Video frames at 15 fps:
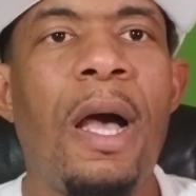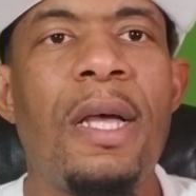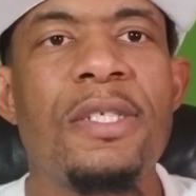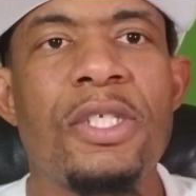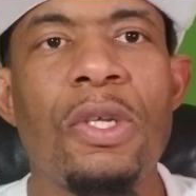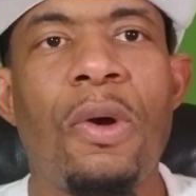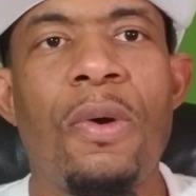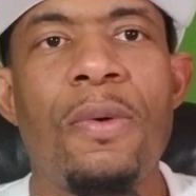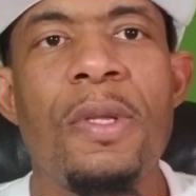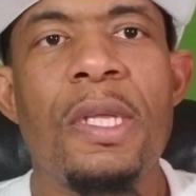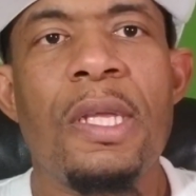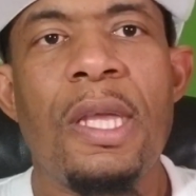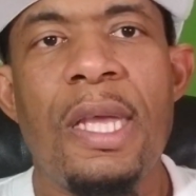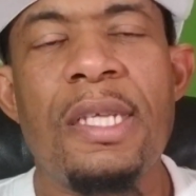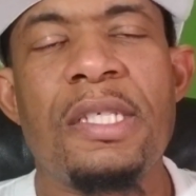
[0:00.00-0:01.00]
So
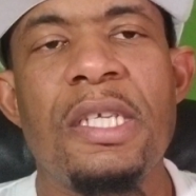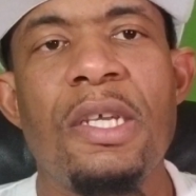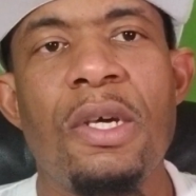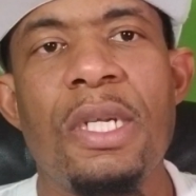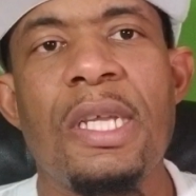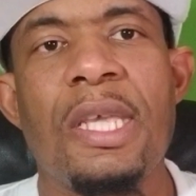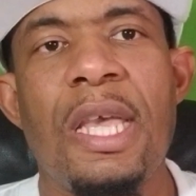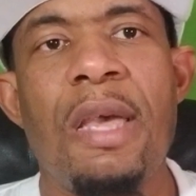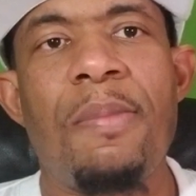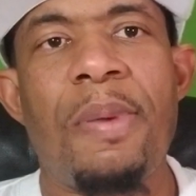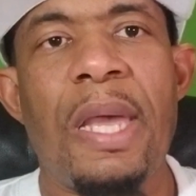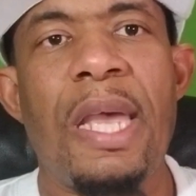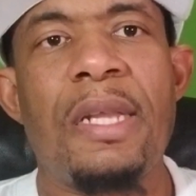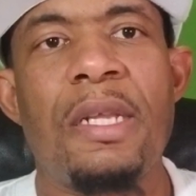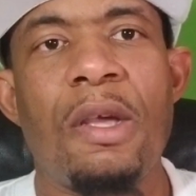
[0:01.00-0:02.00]
is he going to
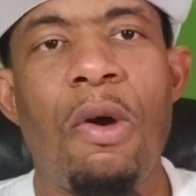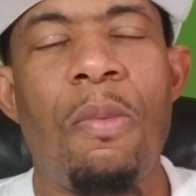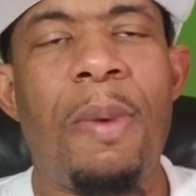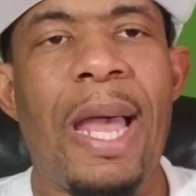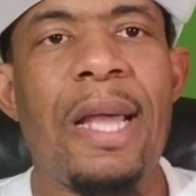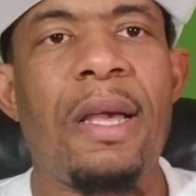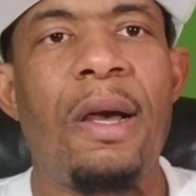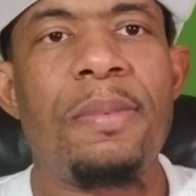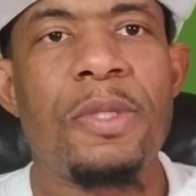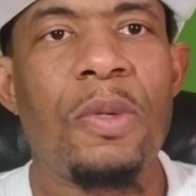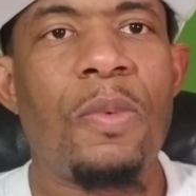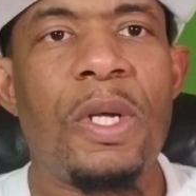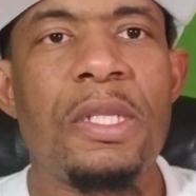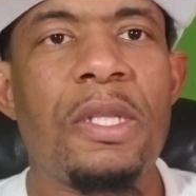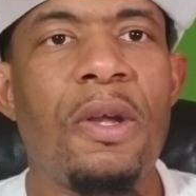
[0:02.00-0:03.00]
campaign and go back up to
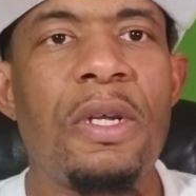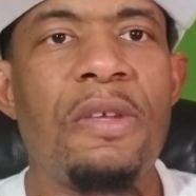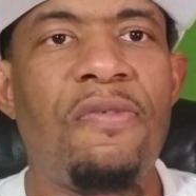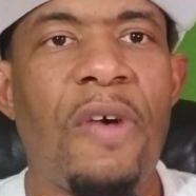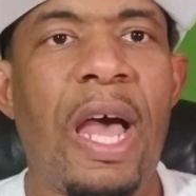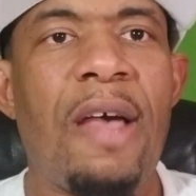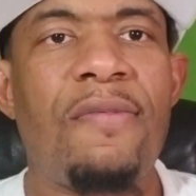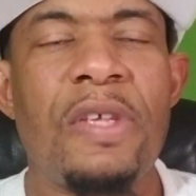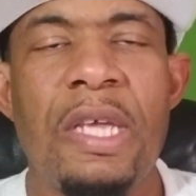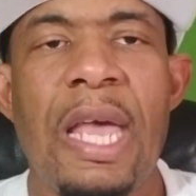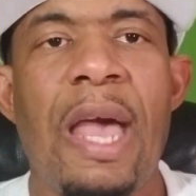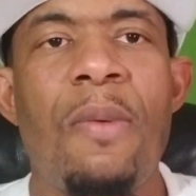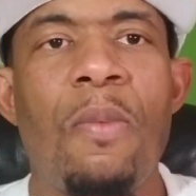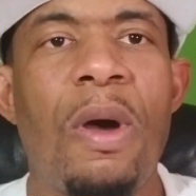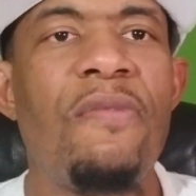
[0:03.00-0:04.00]
135? He
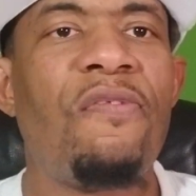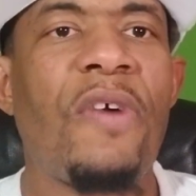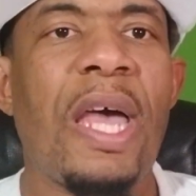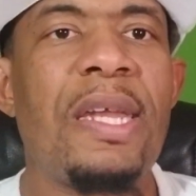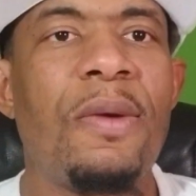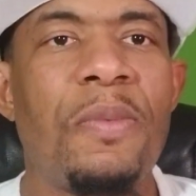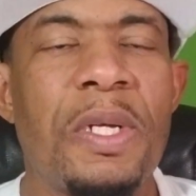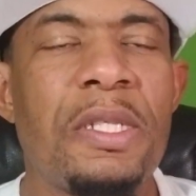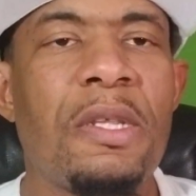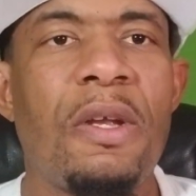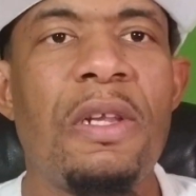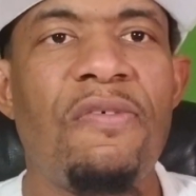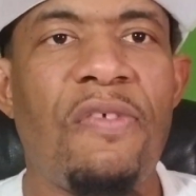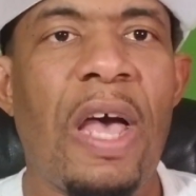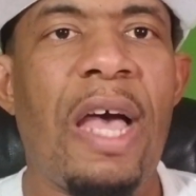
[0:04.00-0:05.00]
had one fight at
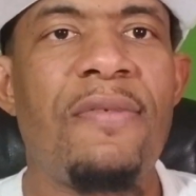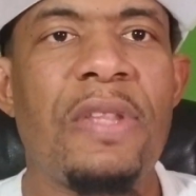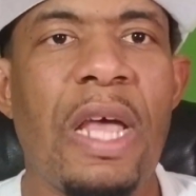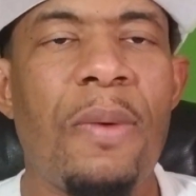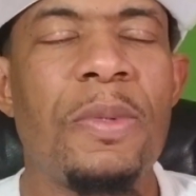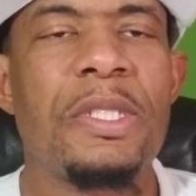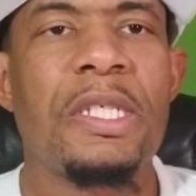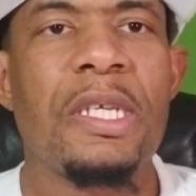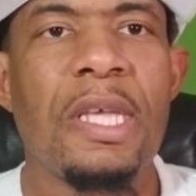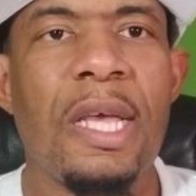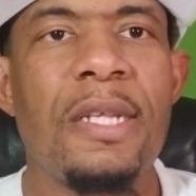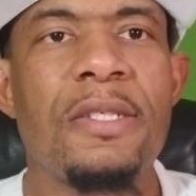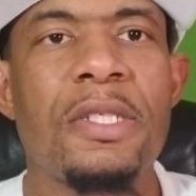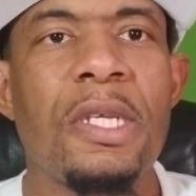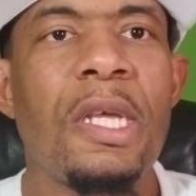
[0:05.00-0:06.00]
135 that was
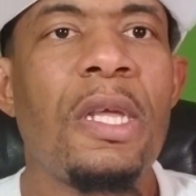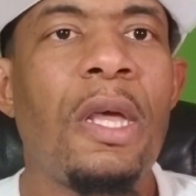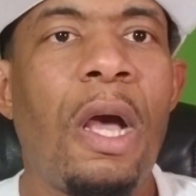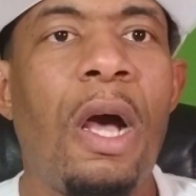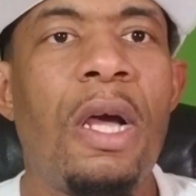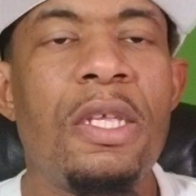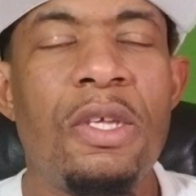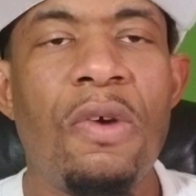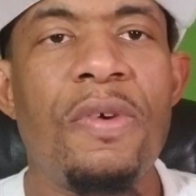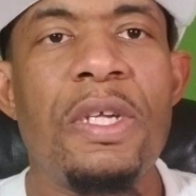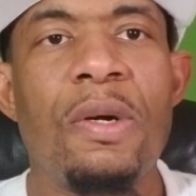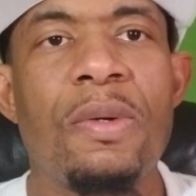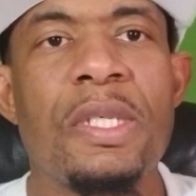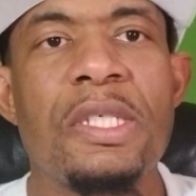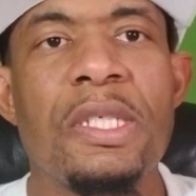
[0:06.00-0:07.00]
against
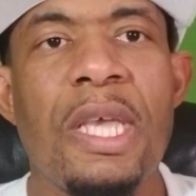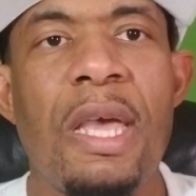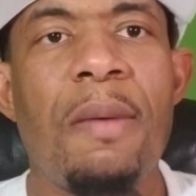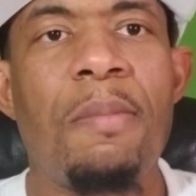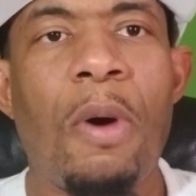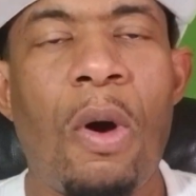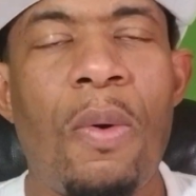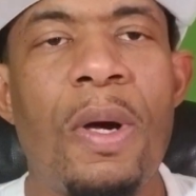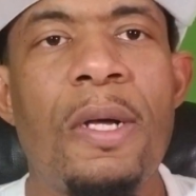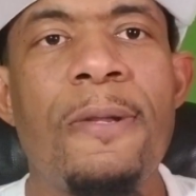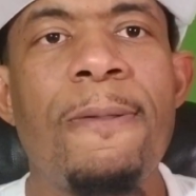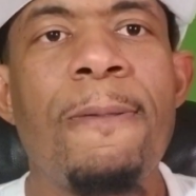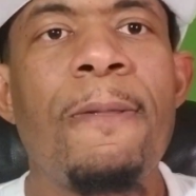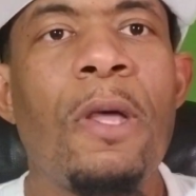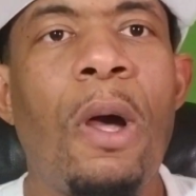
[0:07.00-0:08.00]
Uriokis Gamboa.
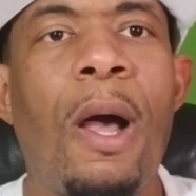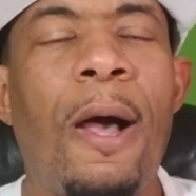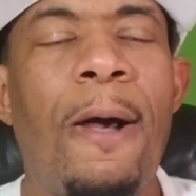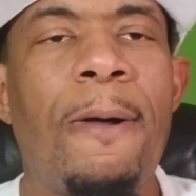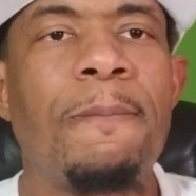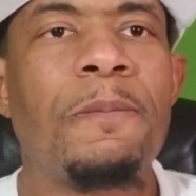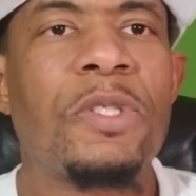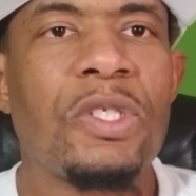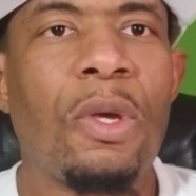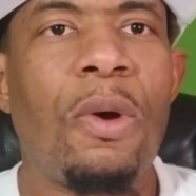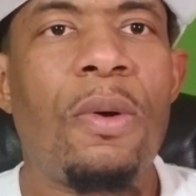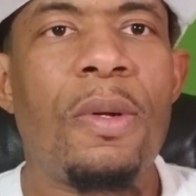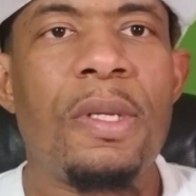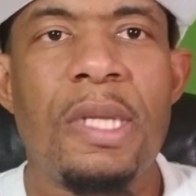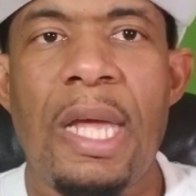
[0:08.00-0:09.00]
And
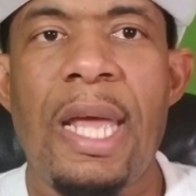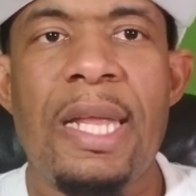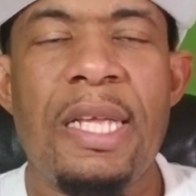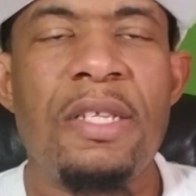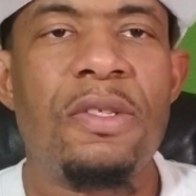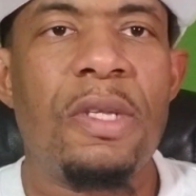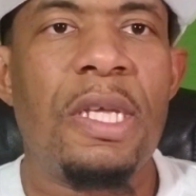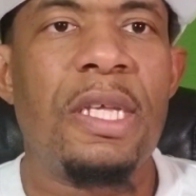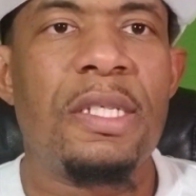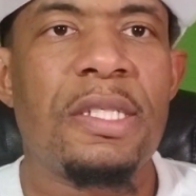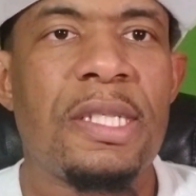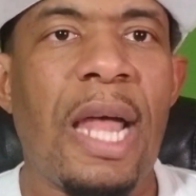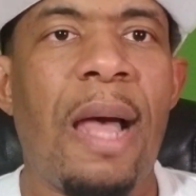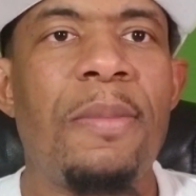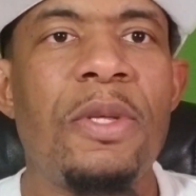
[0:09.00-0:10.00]
he
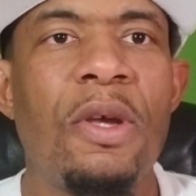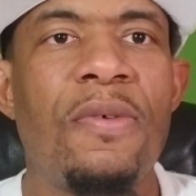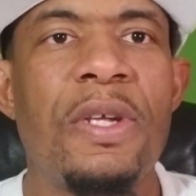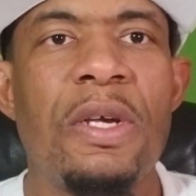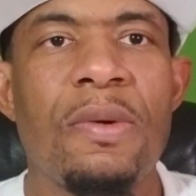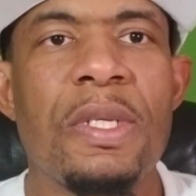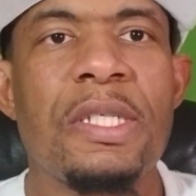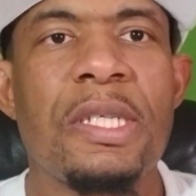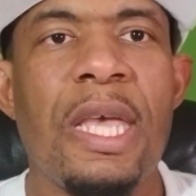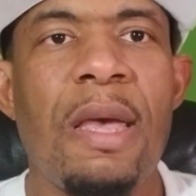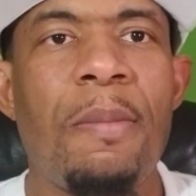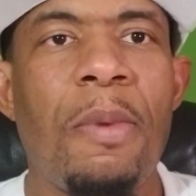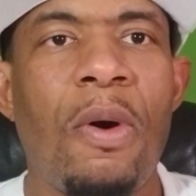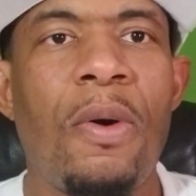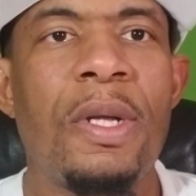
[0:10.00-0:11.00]
stopped Uriokis
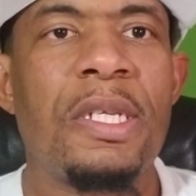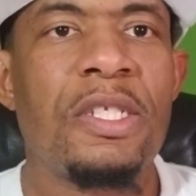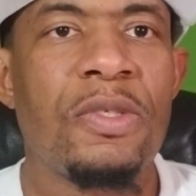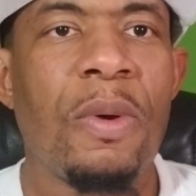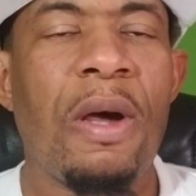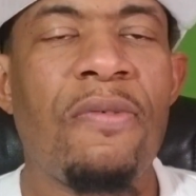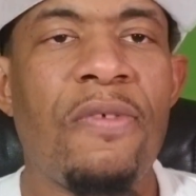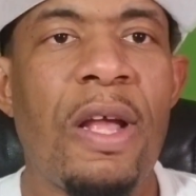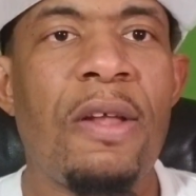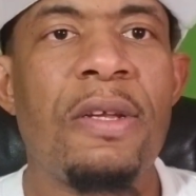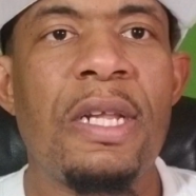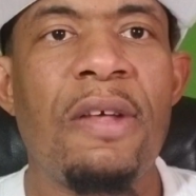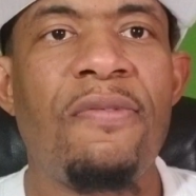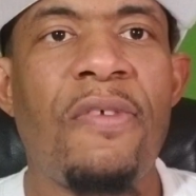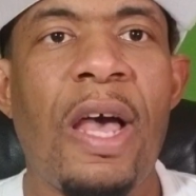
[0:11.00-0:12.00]
Gamboa in the 12th round of
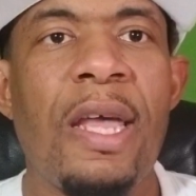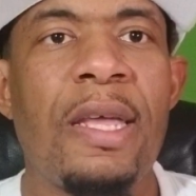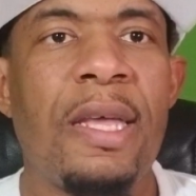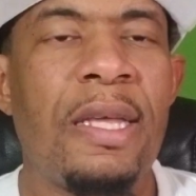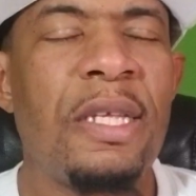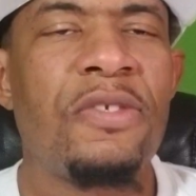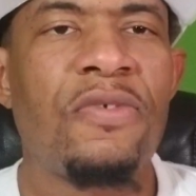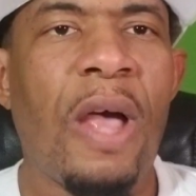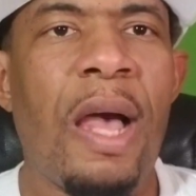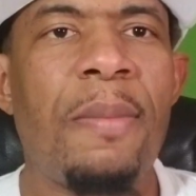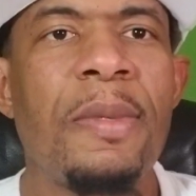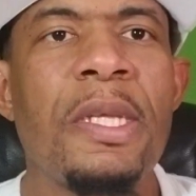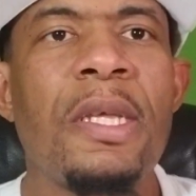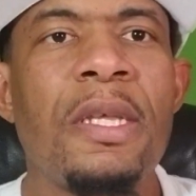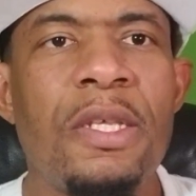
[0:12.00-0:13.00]
their fight, and he
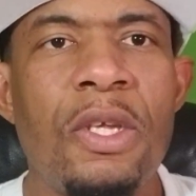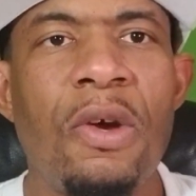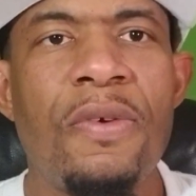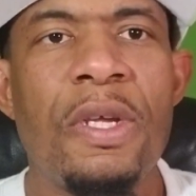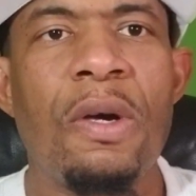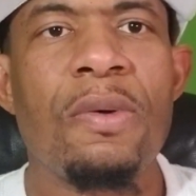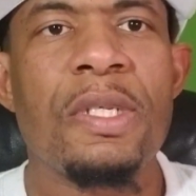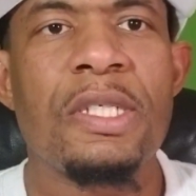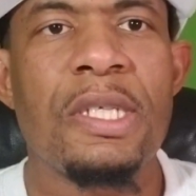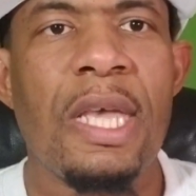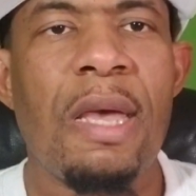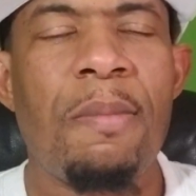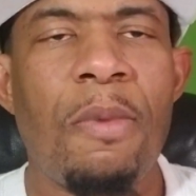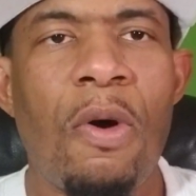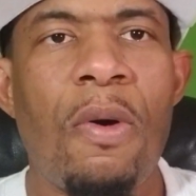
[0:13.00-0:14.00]
dropped Uriokis
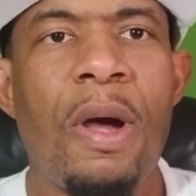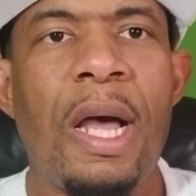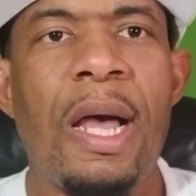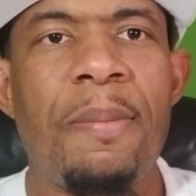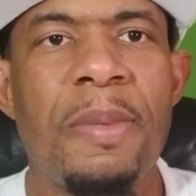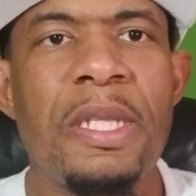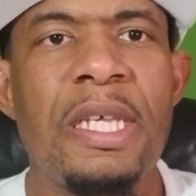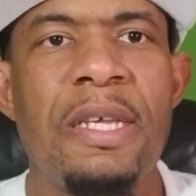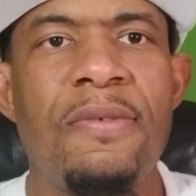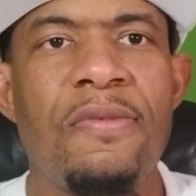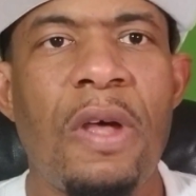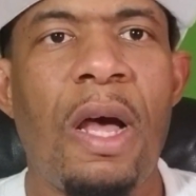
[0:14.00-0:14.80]
Gamboa, I believe,